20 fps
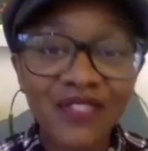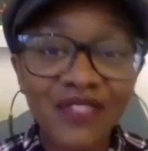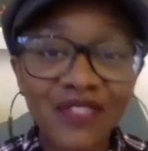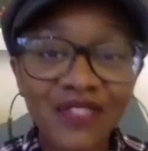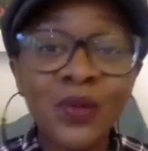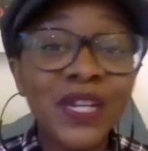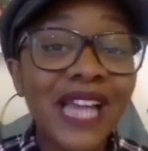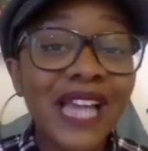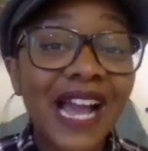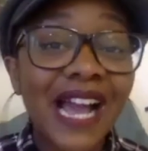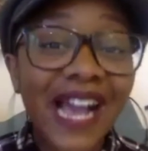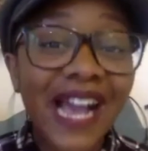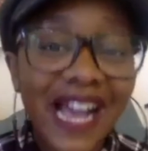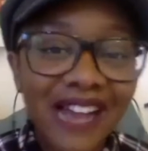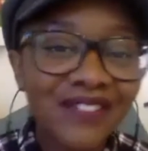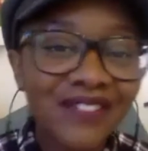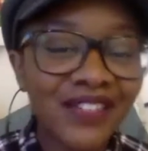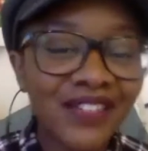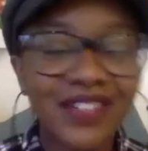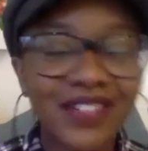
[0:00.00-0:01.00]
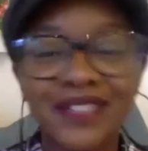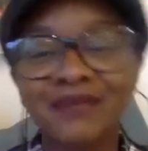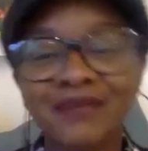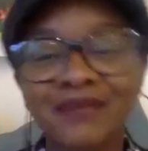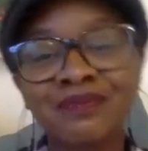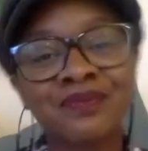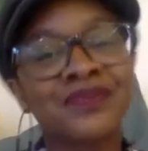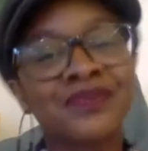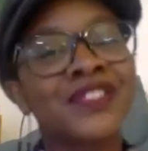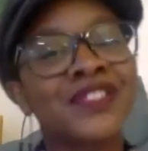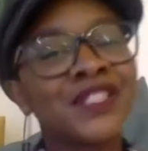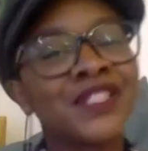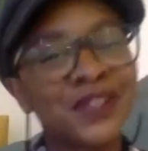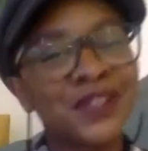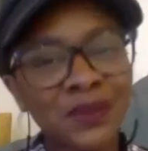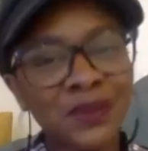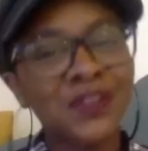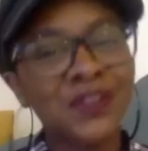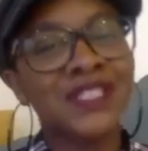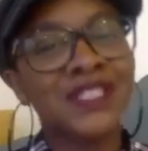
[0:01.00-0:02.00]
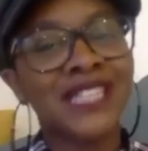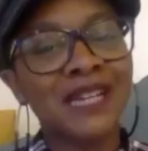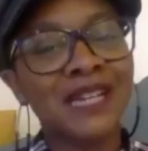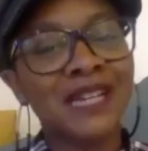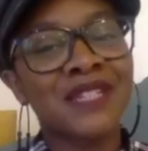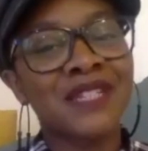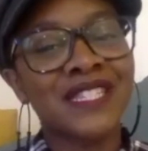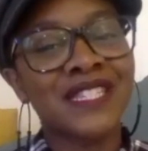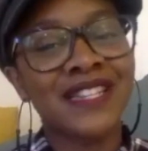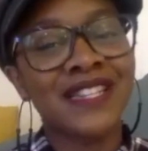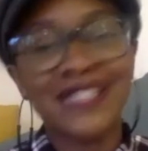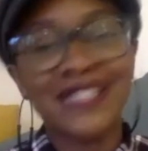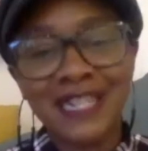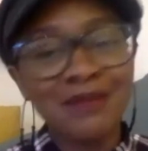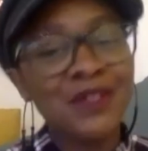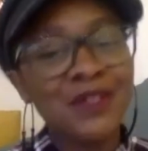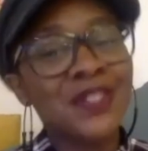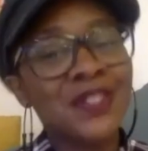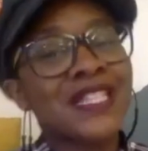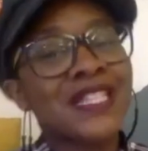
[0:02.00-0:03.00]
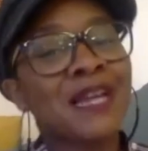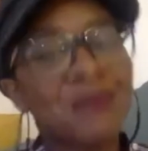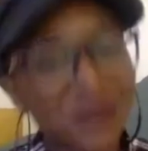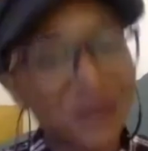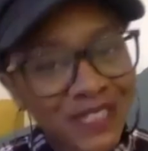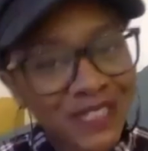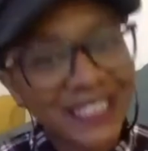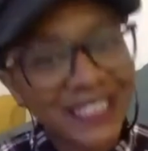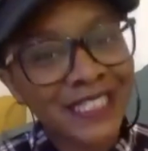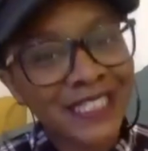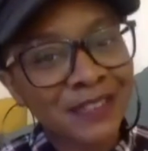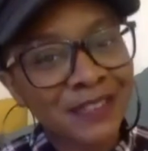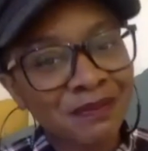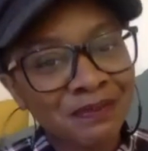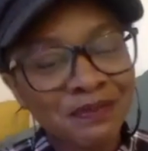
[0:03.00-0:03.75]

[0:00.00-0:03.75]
We have a, you don't want to get me started. Let me not start preaching.